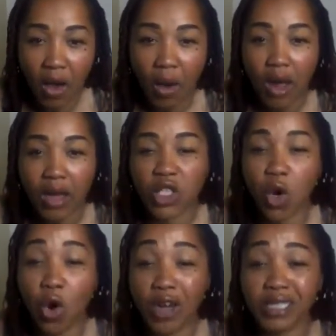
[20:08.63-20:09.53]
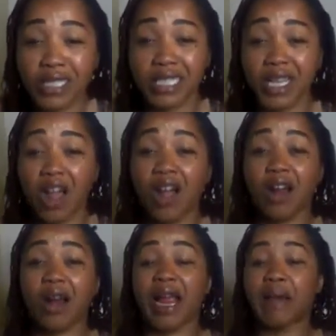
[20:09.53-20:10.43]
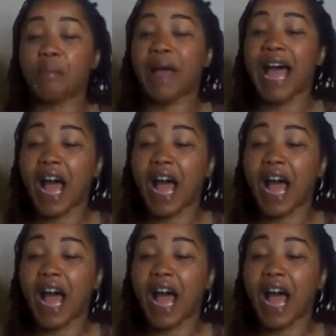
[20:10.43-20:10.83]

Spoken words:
Now, Tauruses are